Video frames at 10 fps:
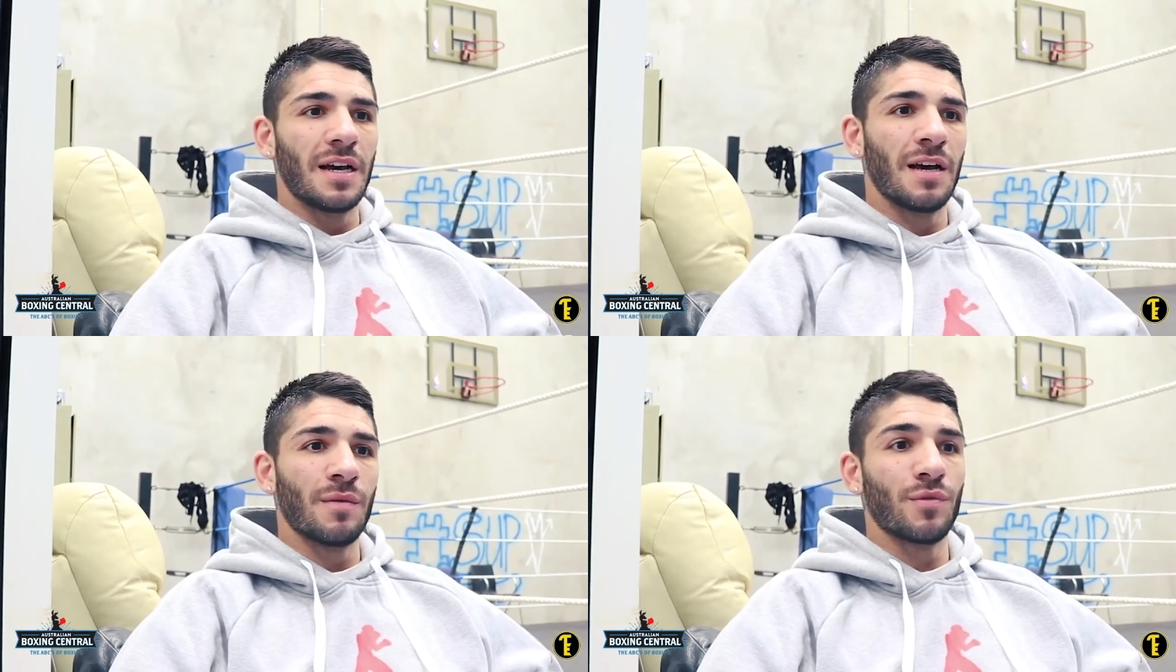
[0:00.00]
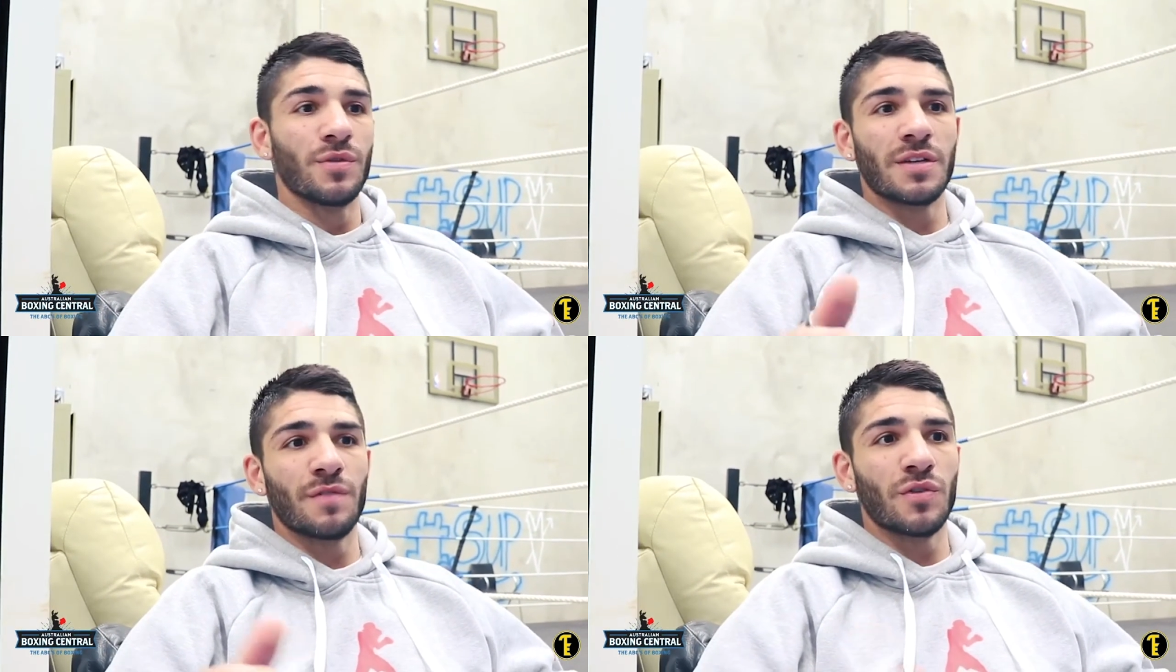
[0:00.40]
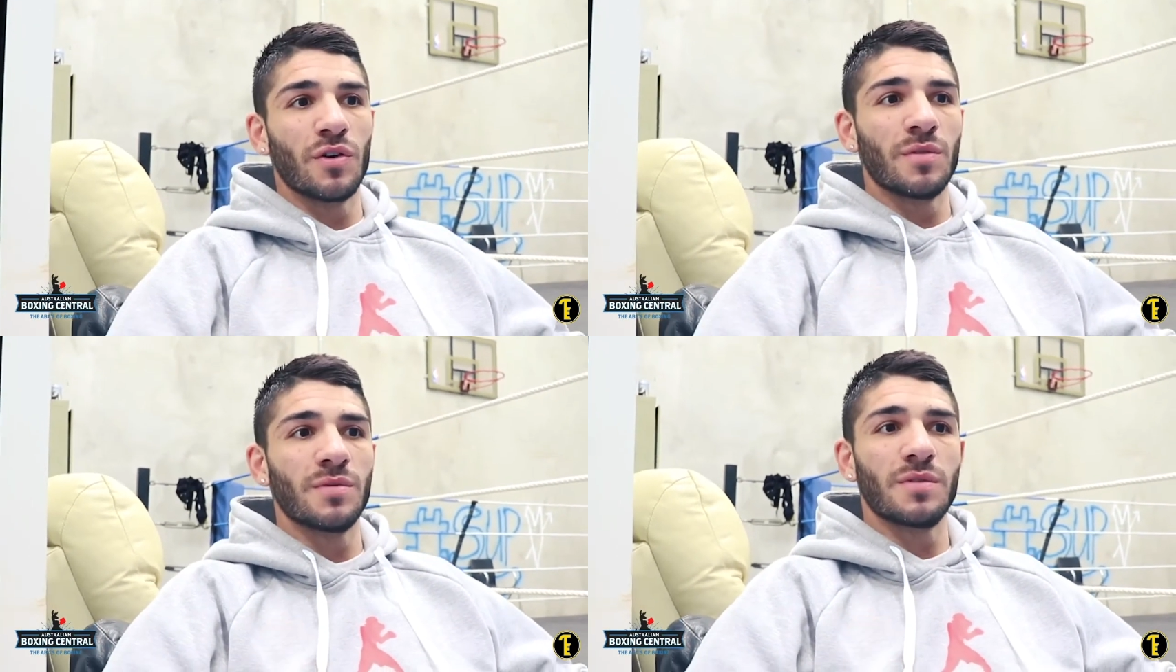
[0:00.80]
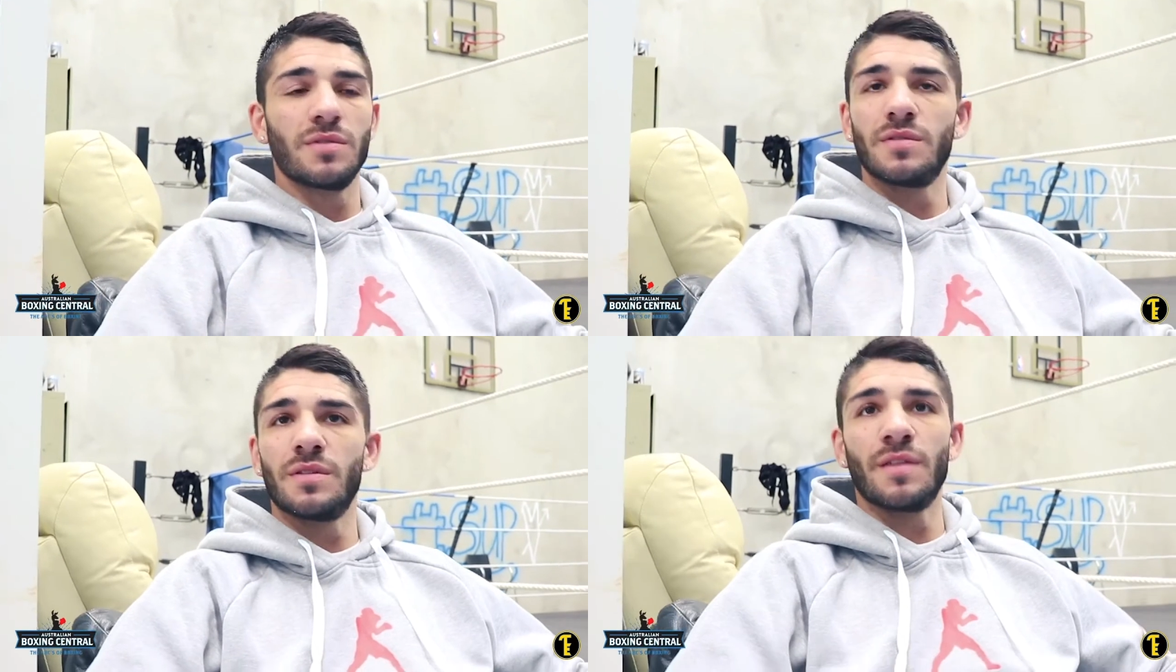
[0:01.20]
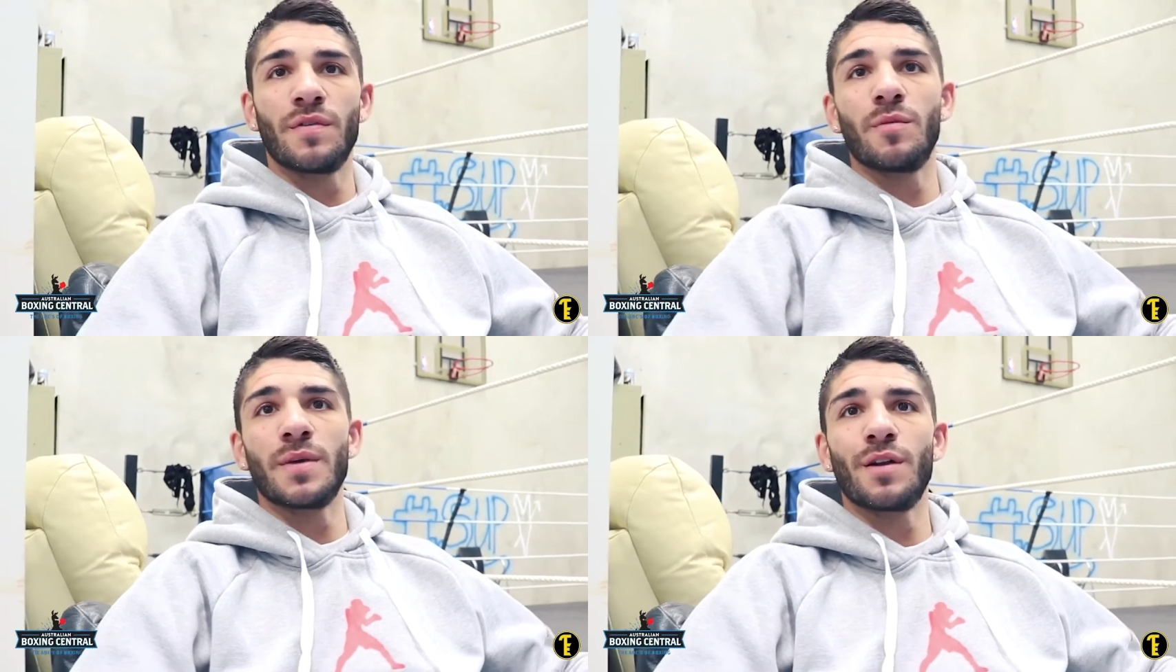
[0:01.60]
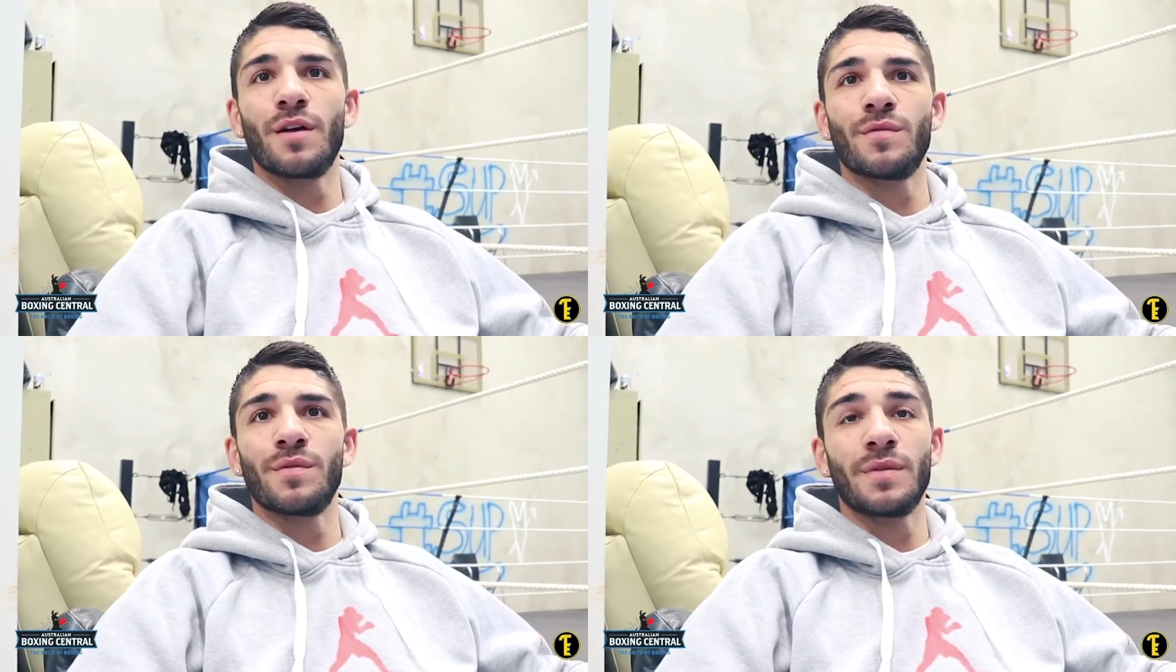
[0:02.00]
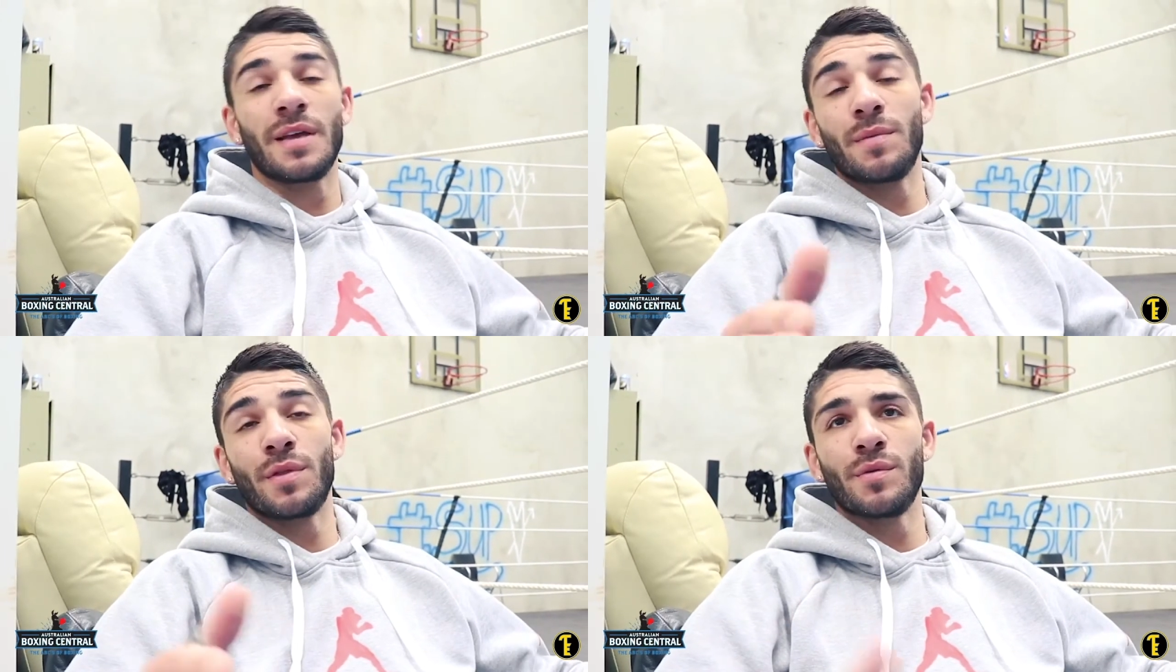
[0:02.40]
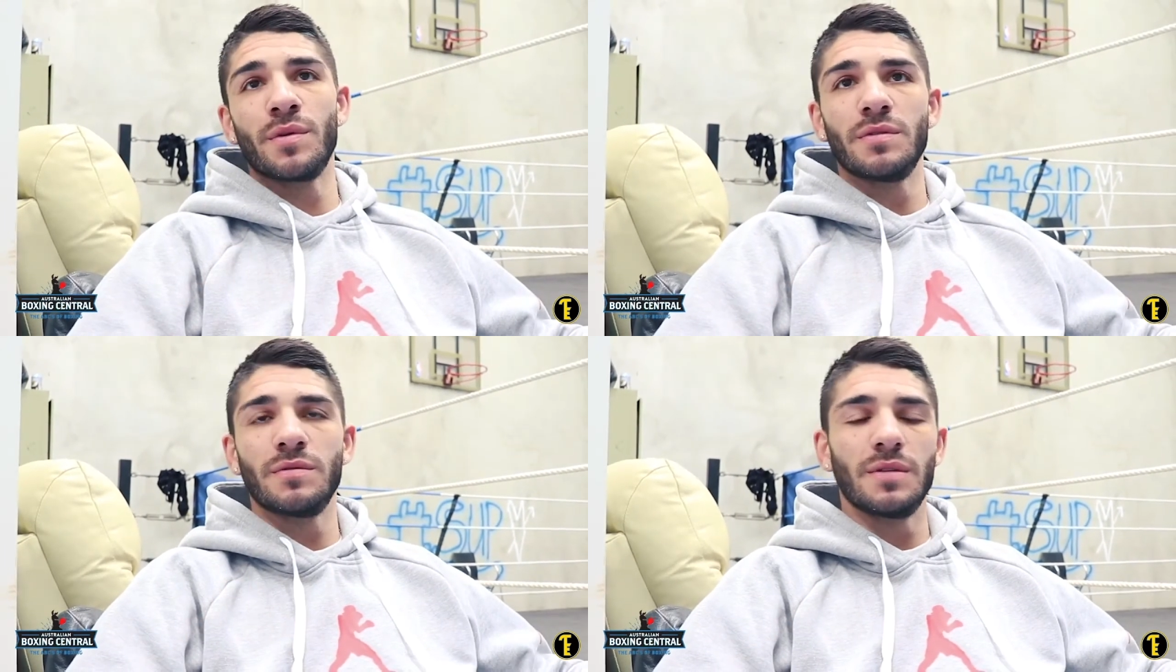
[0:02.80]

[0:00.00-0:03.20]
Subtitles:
a few tough times, they've helped me get over it and get me through it.